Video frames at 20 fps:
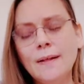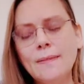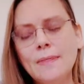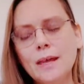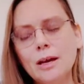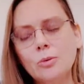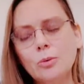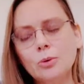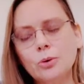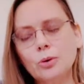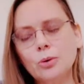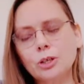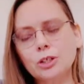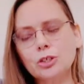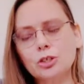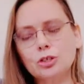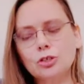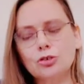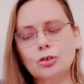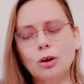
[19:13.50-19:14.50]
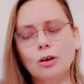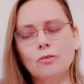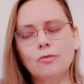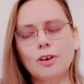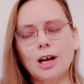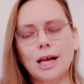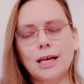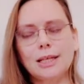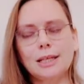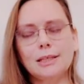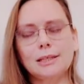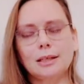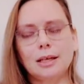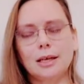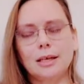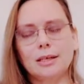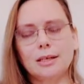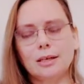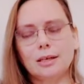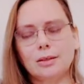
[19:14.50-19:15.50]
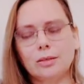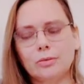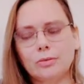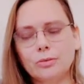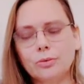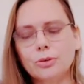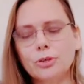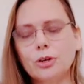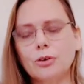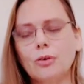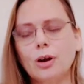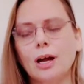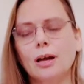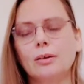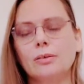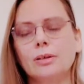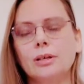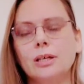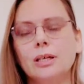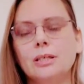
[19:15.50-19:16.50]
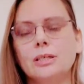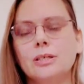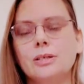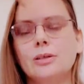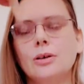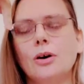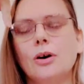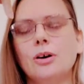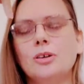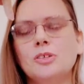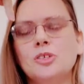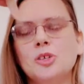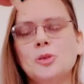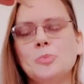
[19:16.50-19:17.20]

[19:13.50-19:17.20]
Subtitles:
Now we're going to draw violet light in through the crown into the heart